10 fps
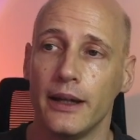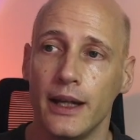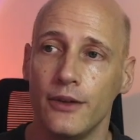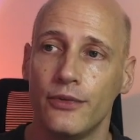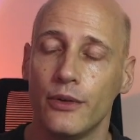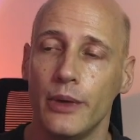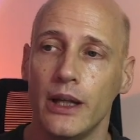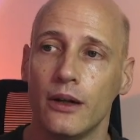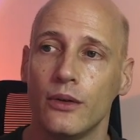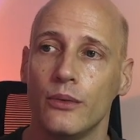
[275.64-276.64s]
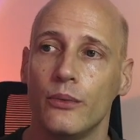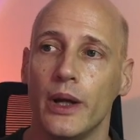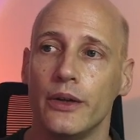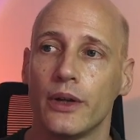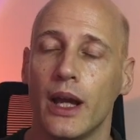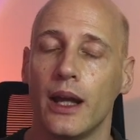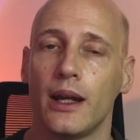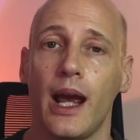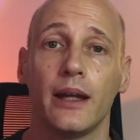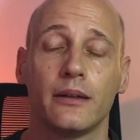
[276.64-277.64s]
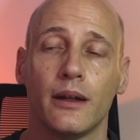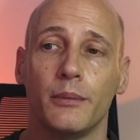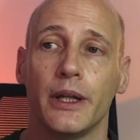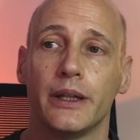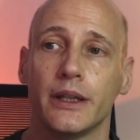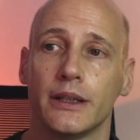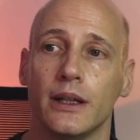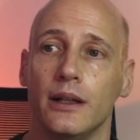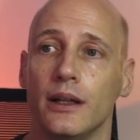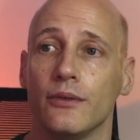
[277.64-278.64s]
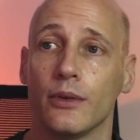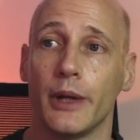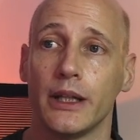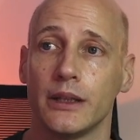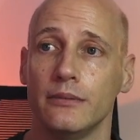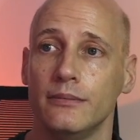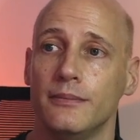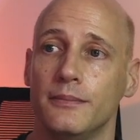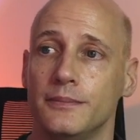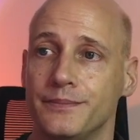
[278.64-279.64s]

An info window where you can add some additional information.